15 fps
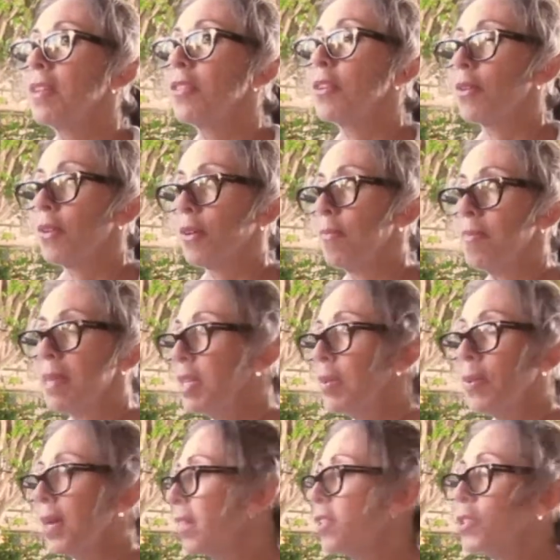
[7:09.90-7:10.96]
there are many
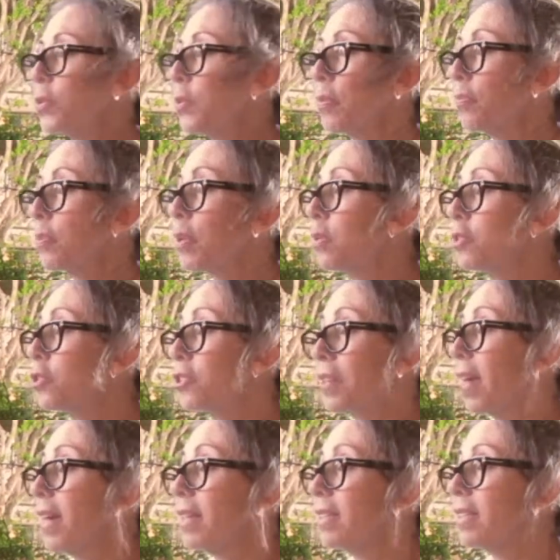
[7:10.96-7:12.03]
ways to approach
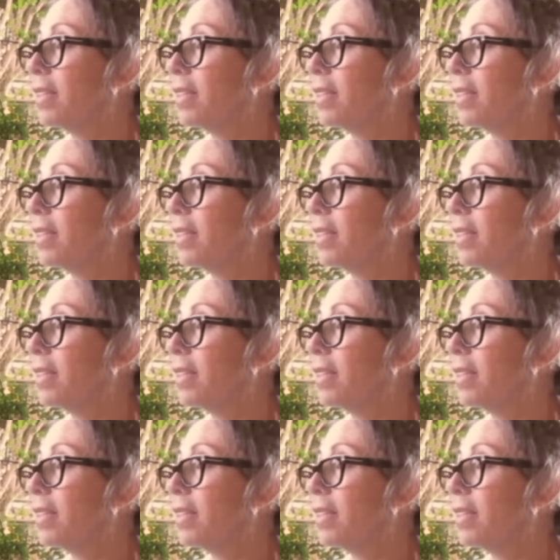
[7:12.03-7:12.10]
that.